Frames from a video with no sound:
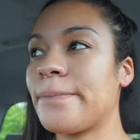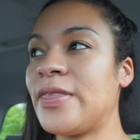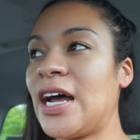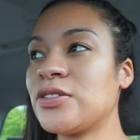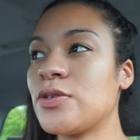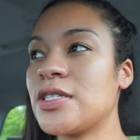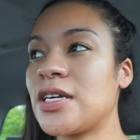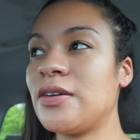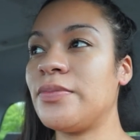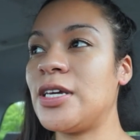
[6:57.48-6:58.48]
that's what it's
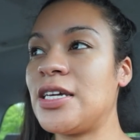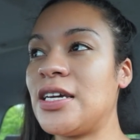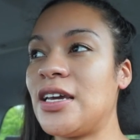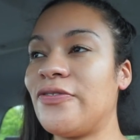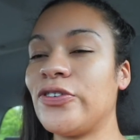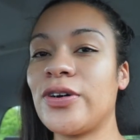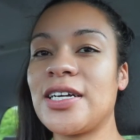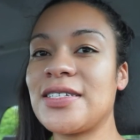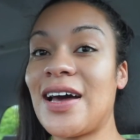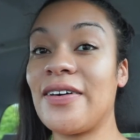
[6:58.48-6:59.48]
going to be. If you
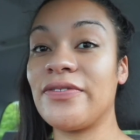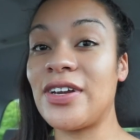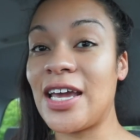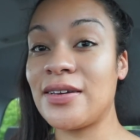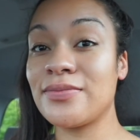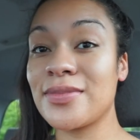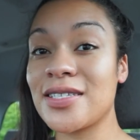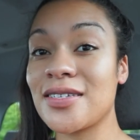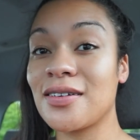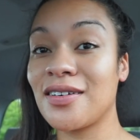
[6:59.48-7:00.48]
guys have
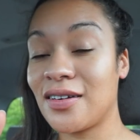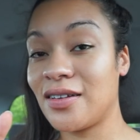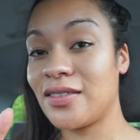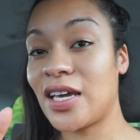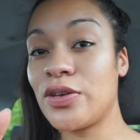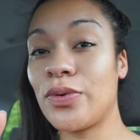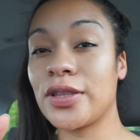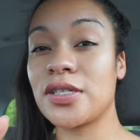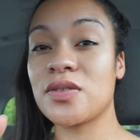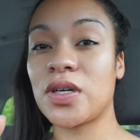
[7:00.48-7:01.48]
names, that you want this